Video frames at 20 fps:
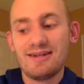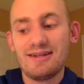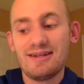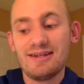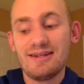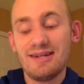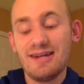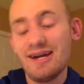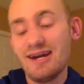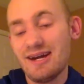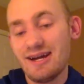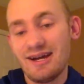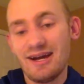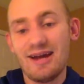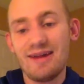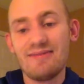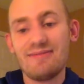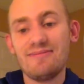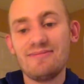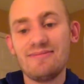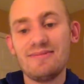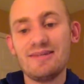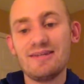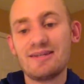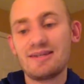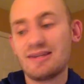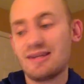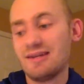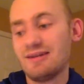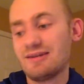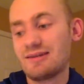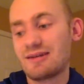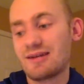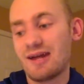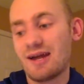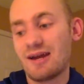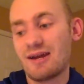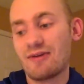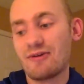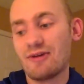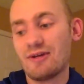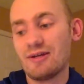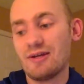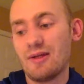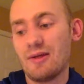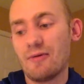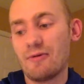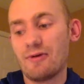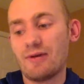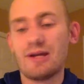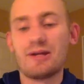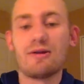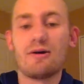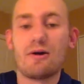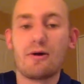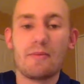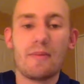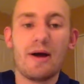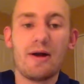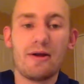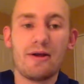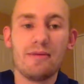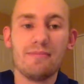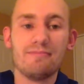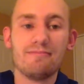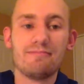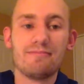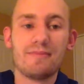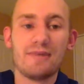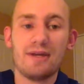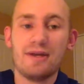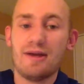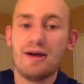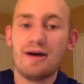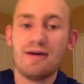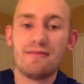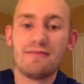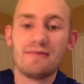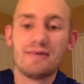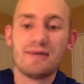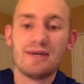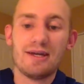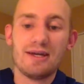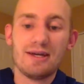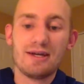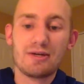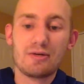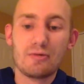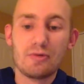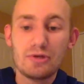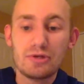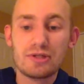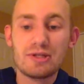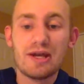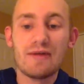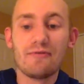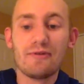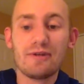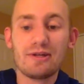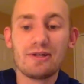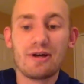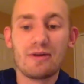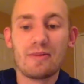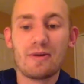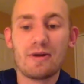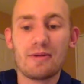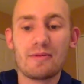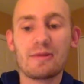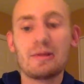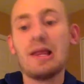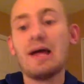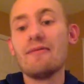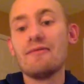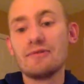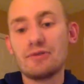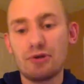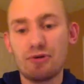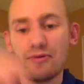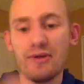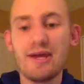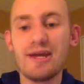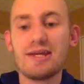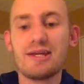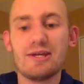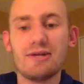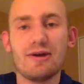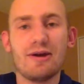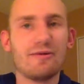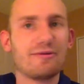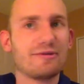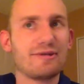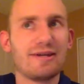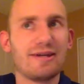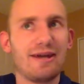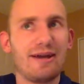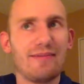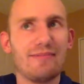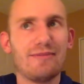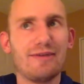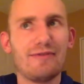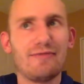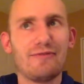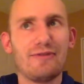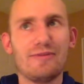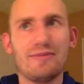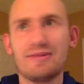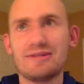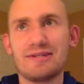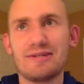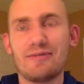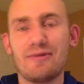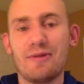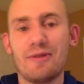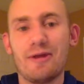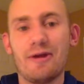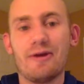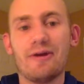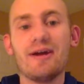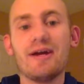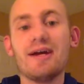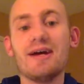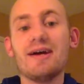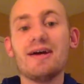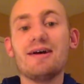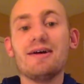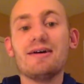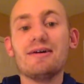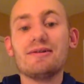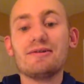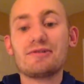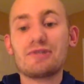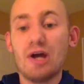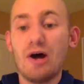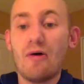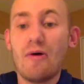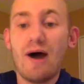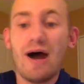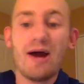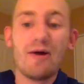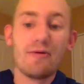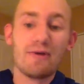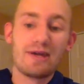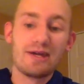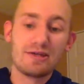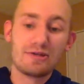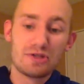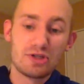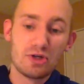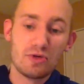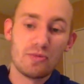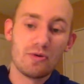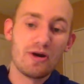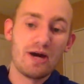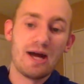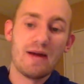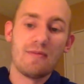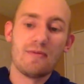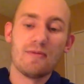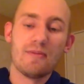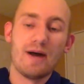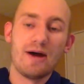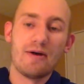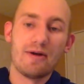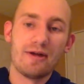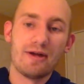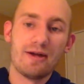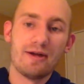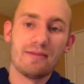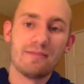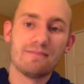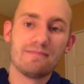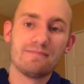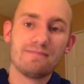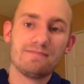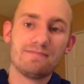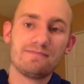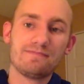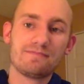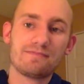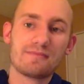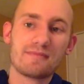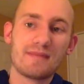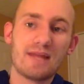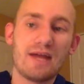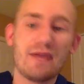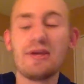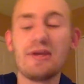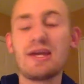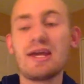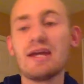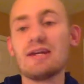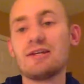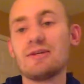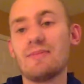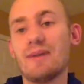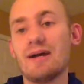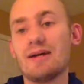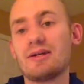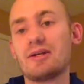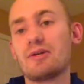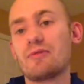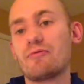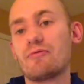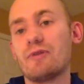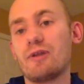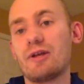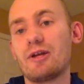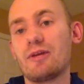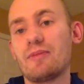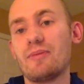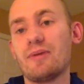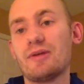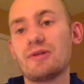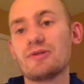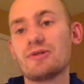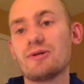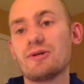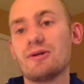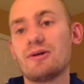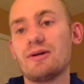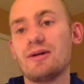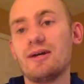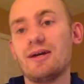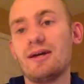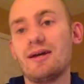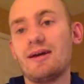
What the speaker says: yeah, it's kind of crazy that we're not talking about him enough. So we should definitely talk about him. Clevenger, thank you. I was like, I'm definitely missing one there. So I would get super hyped about him. I think Casey Mize is a really good pitcher,